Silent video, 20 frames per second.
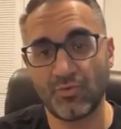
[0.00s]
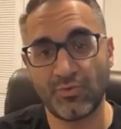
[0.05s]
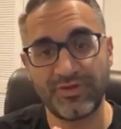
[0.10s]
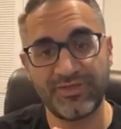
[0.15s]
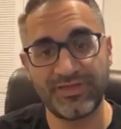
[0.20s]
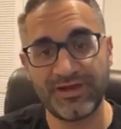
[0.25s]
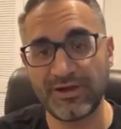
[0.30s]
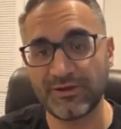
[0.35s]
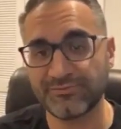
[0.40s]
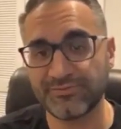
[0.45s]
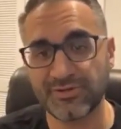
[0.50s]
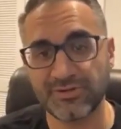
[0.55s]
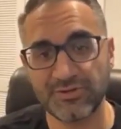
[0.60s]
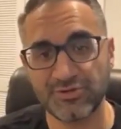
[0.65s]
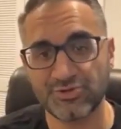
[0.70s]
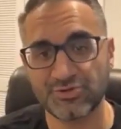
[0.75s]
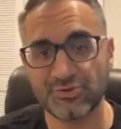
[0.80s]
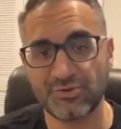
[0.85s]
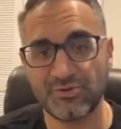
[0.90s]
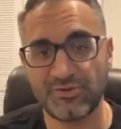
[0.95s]
without the
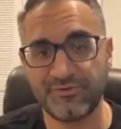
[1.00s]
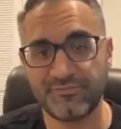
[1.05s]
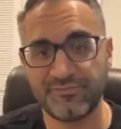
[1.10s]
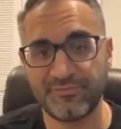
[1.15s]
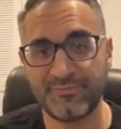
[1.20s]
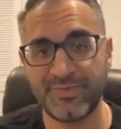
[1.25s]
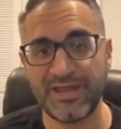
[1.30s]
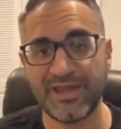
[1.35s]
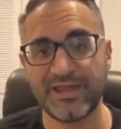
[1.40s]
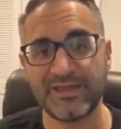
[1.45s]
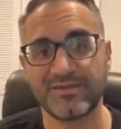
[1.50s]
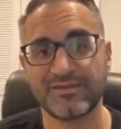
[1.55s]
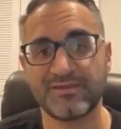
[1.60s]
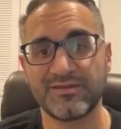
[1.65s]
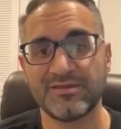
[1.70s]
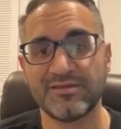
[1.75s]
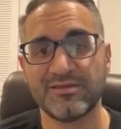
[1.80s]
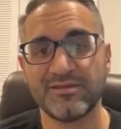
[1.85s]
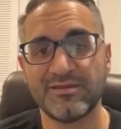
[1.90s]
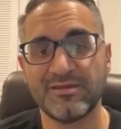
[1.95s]
control of a
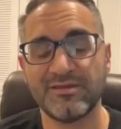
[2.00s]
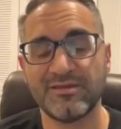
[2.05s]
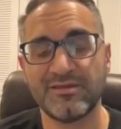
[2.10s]
bank.